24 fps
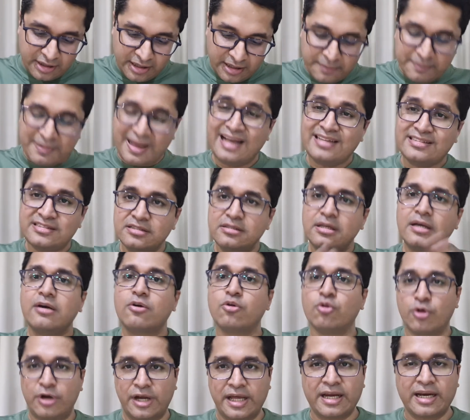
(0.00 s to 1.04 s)
imagine a
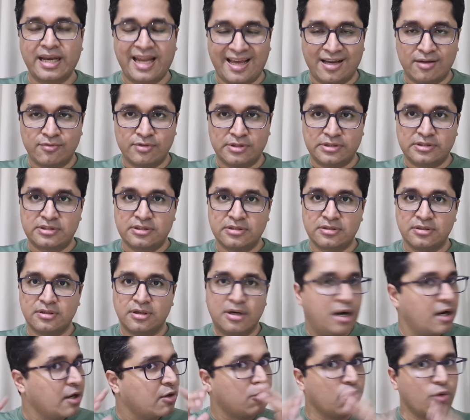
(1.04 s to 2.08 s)
coding language
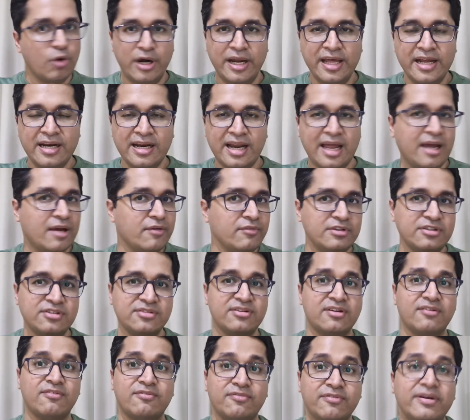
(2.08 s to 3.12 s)
a coding language
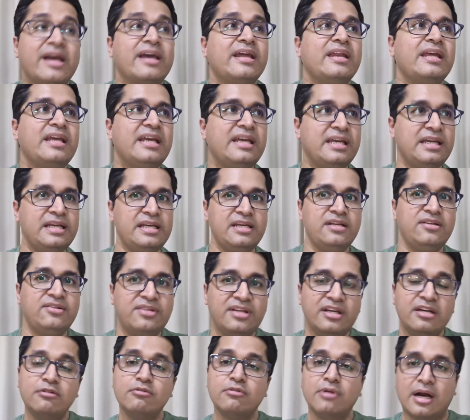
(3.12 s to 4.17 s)
is a very
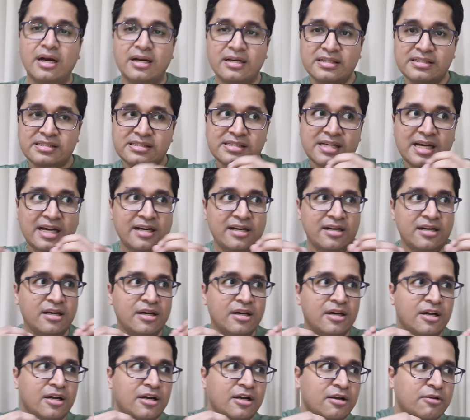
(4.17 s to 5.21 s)
easy to understand
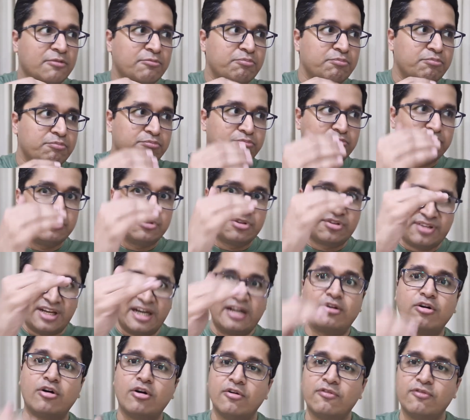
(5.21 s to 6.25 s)

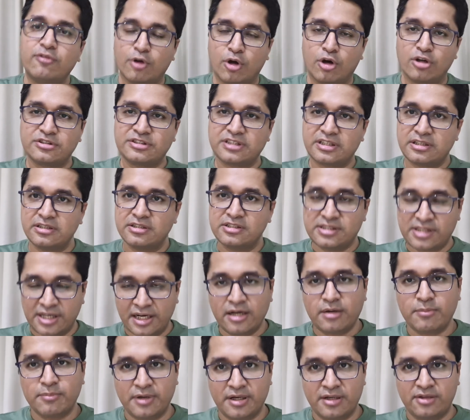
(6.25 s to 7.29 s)
set of logical
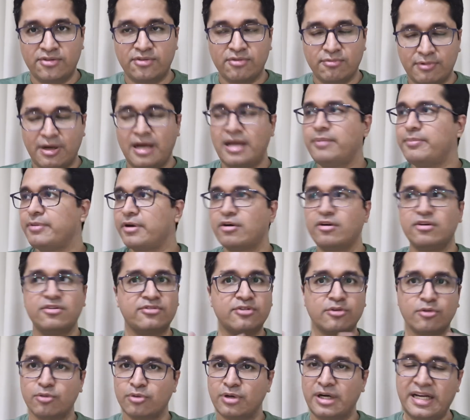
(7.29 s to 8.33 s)
statements. Why? Because
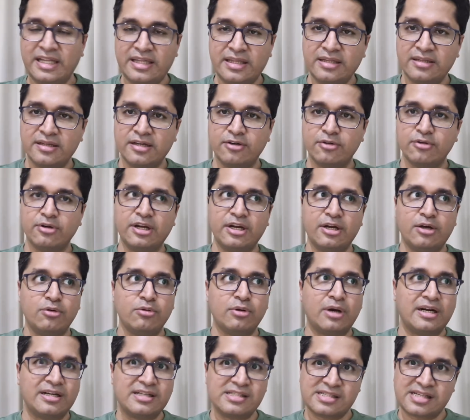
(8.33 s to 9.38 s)
the only thing that you need
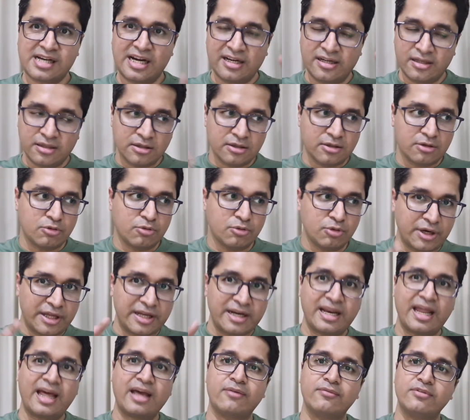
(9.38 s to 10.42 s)
to understand in the
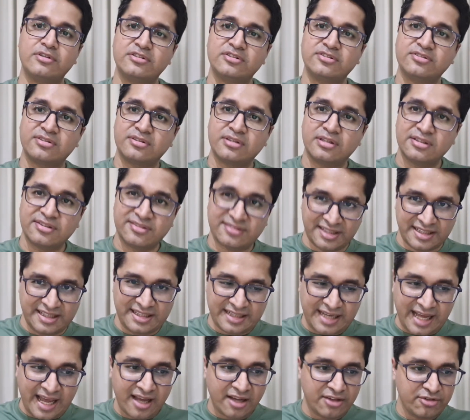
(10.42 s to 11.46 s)
coding language is the
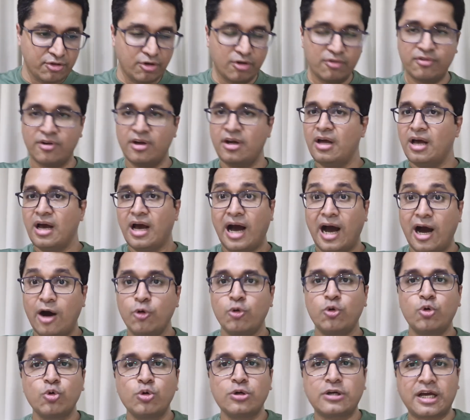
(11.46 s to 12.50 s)
syntax of
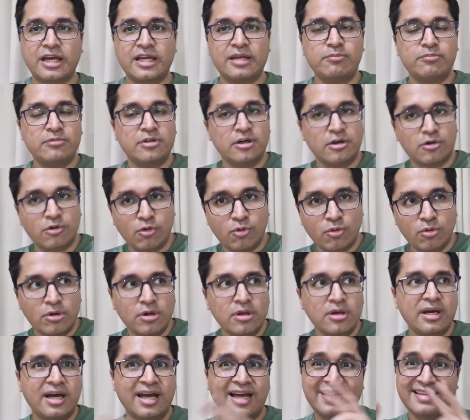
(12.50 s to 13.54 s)
how to type the
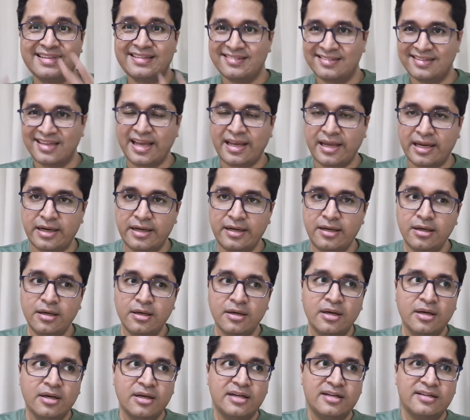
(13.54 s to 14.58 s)
code and second
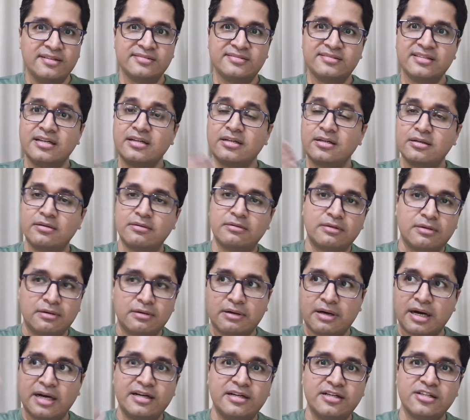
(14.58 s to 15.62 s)
is the
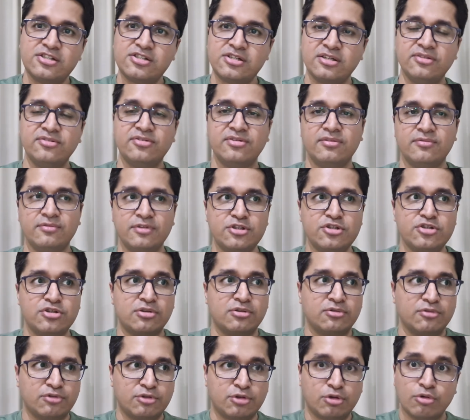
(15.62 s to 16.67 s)
conditions in which
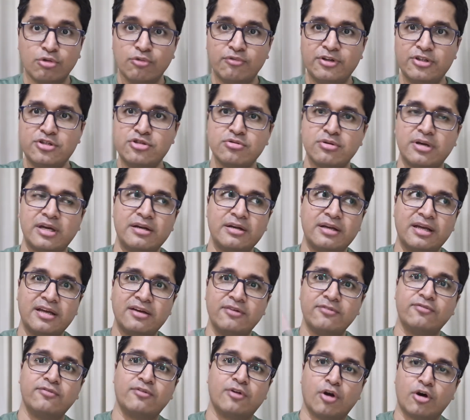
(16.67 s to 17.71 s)
through which you can
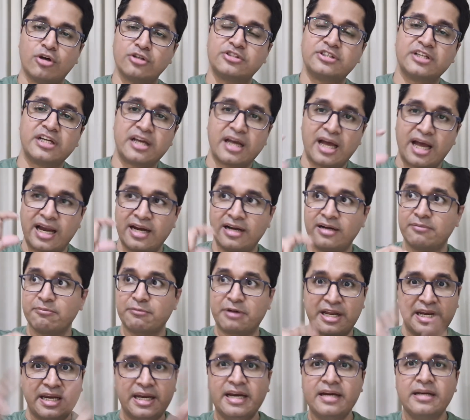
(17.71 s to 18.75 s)
give logic
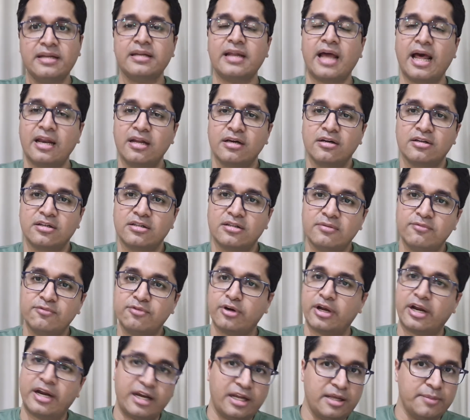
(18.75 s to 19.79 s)
and create an algorithm
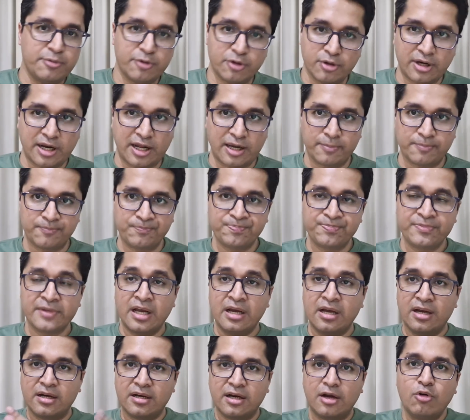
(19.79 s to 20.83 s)
for any program.
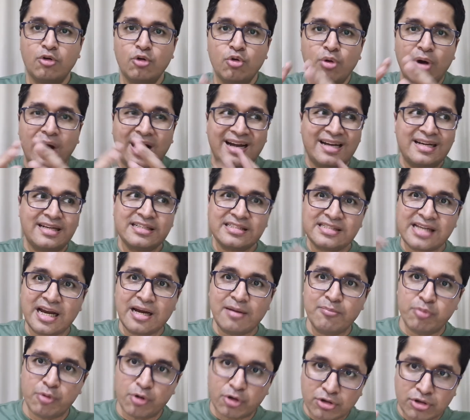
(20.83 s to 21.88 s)
Now to
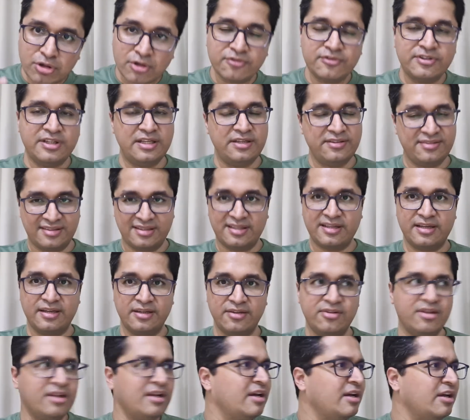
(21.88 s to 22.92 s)
understand both of these
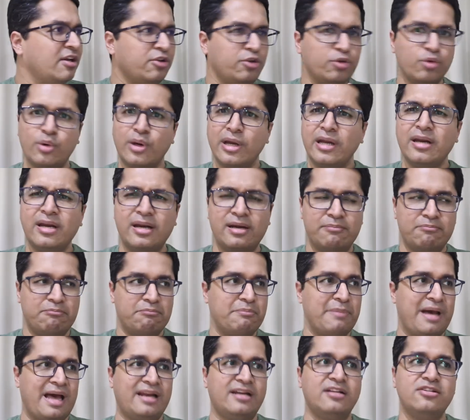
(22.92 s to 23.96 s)
things, you can
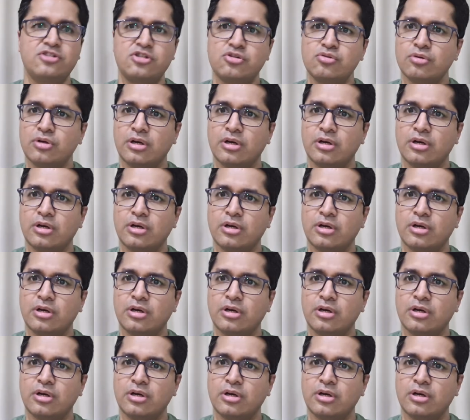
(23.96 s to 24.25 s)
manage to